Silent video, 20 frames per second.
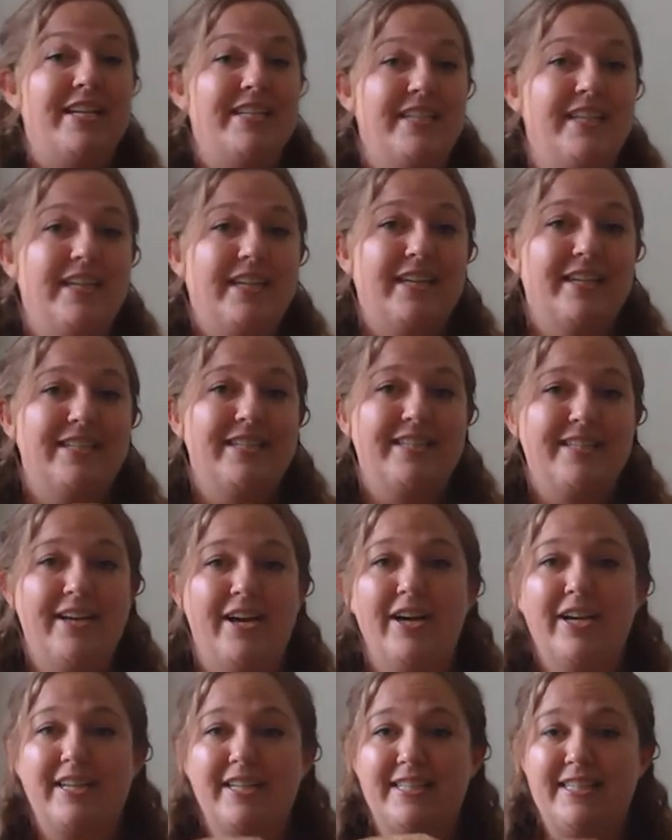tick,
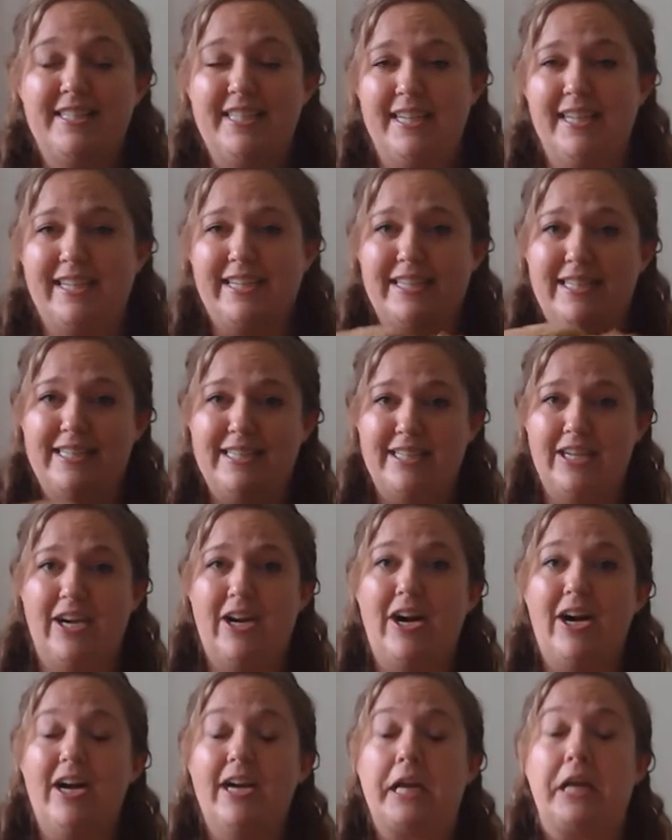tock, tick,
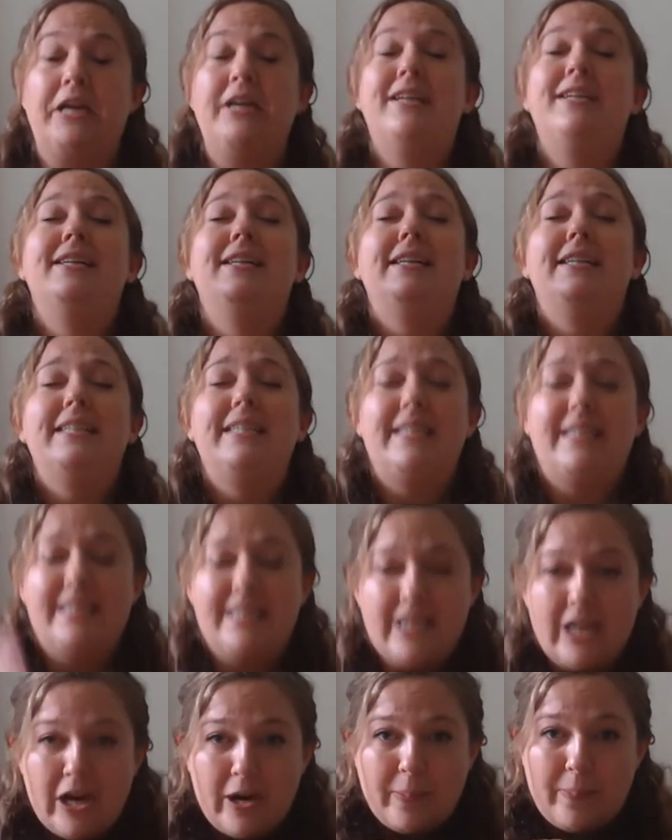tock,
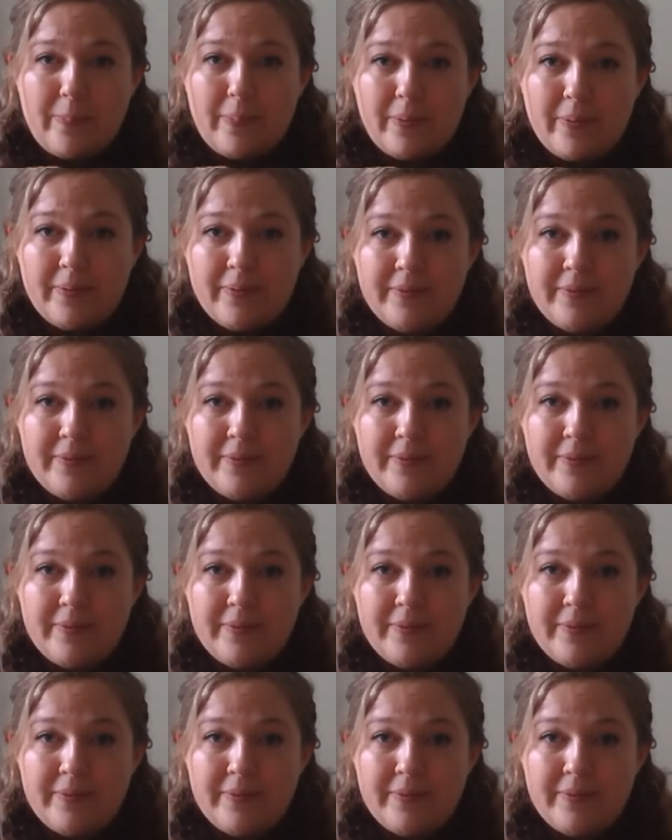stop.